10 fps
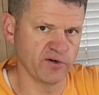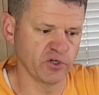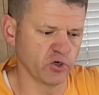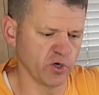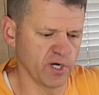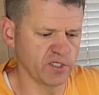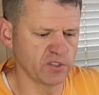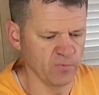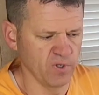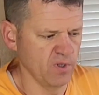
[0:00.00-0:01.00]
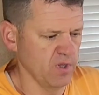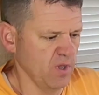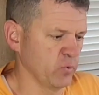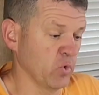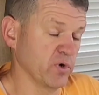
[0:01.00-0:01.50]
your garage,
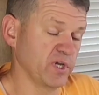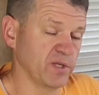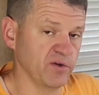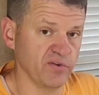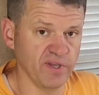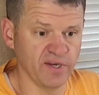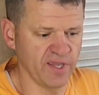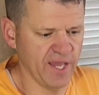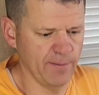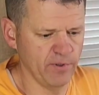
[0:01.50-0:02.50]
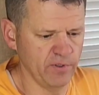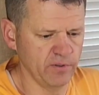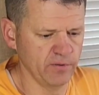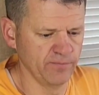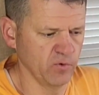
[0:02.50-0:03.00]
or you can use it in a
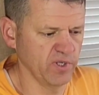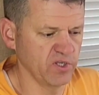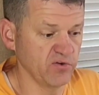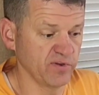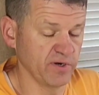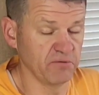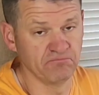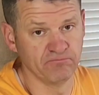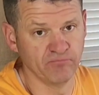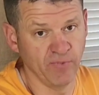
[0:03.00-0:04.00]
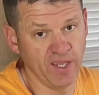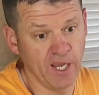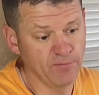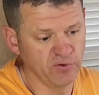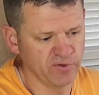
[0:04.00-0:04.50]
cabin, or you can use it in a, like
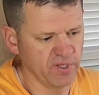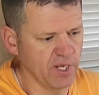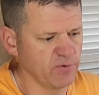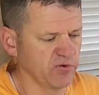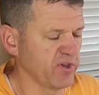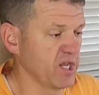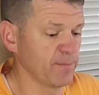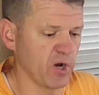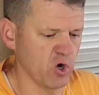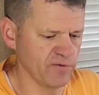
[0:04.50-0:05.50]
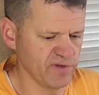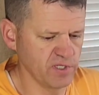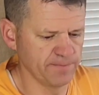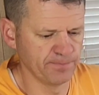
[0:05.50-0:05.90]
I'm using it in my RV.